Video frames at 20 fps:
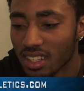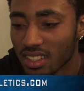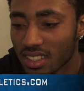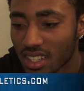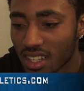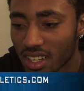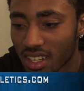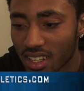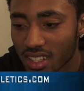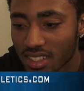
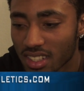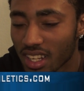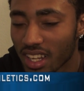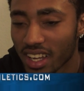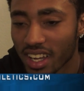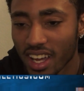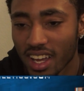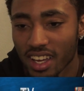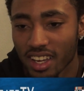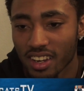until uh, till I
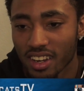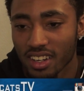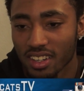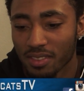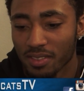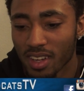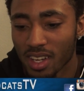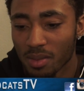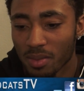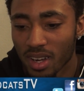got here, I
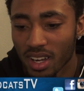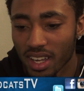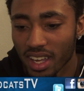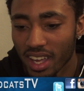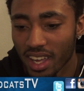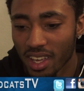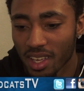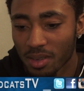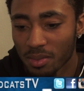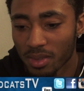developed my
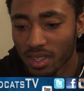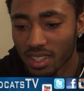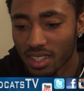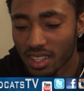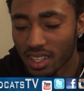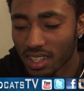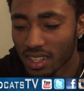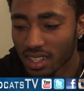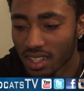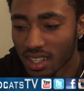game, and
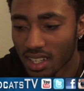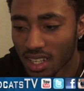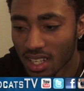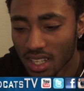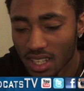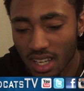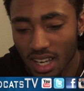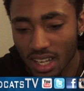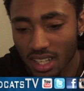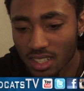uh,
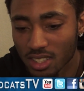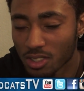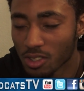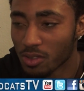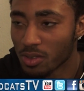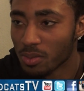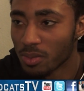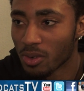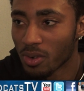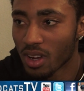I can
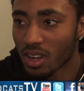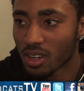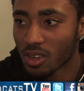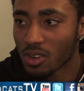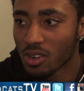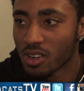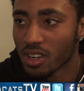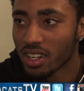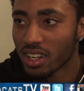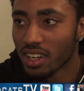shoot from around the
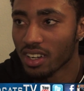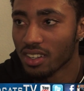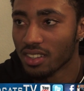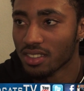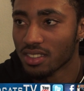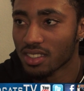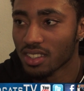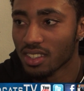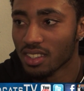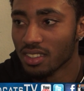court now.
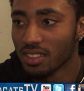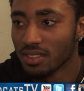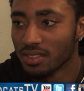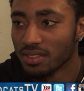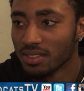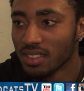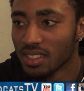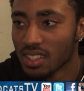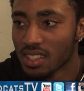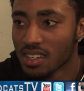So. You
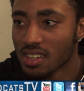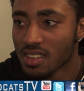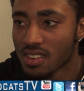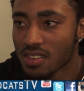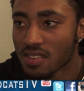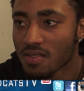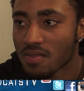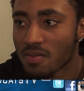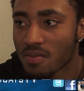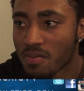
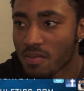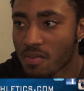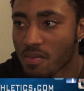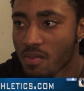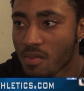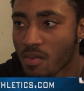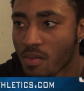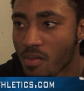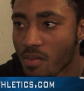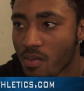
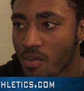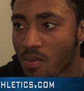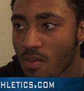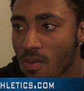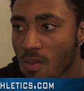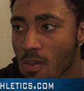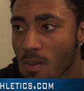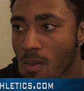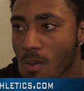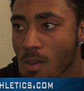prefer, what do you
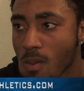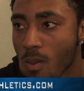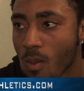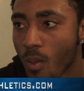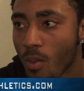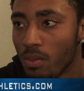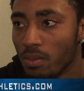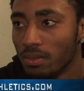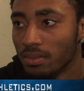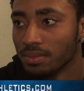prefer in
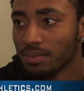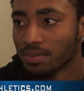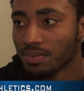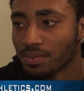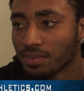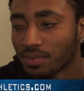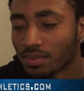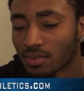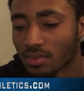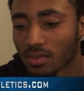particular corner?
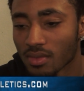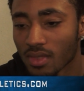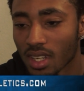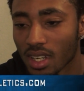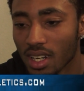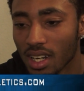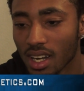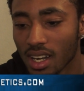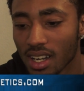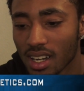
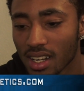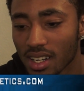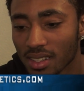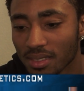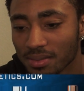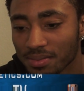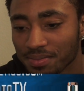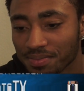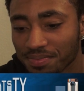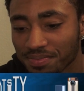
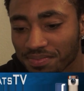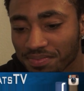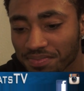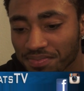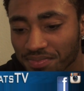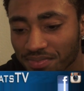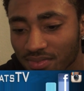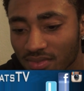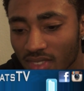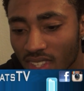Um,
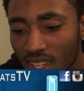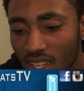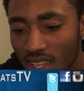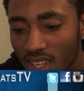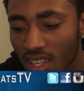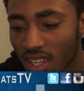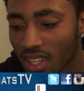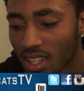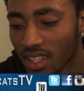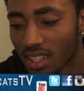Being a
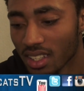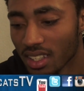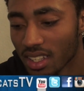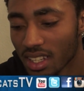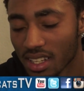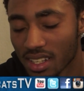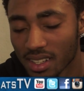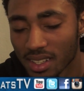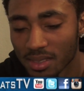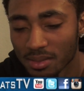
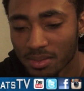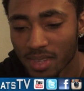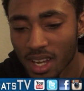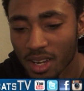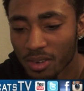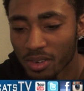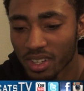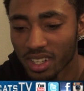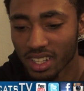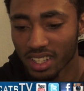left-hander. Um,
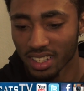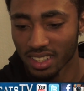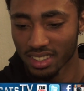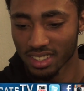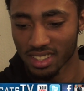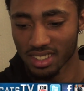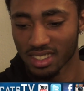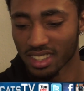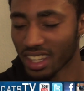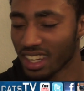not really,
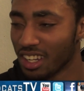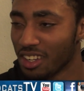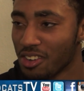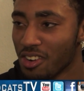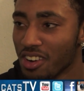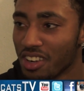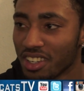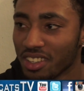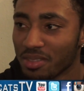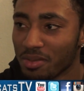just any
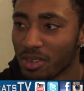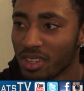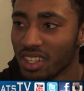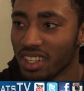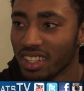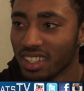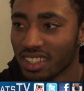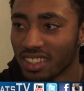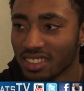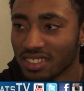corner,
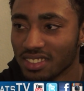really